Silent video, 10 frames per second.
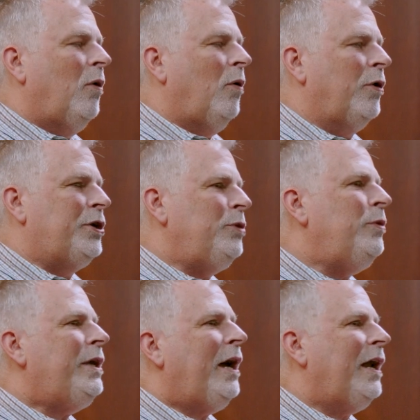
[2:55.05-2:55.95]
Or do
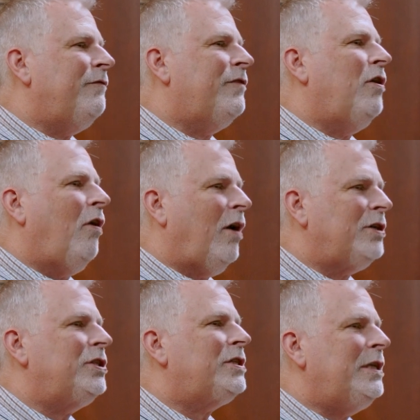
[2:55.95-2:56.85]
we kind of
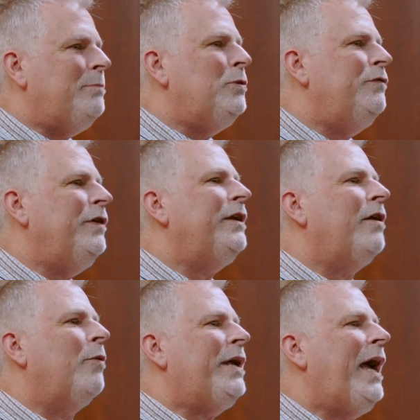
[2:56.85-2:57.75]
cautiously move in?
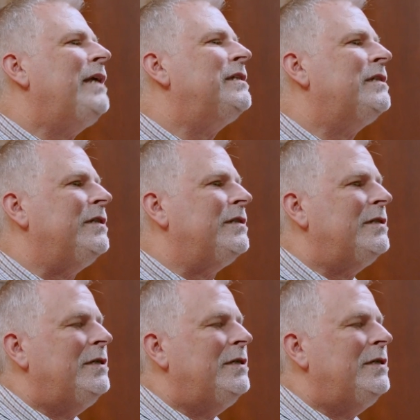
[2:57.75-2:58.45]
Are we hesitant?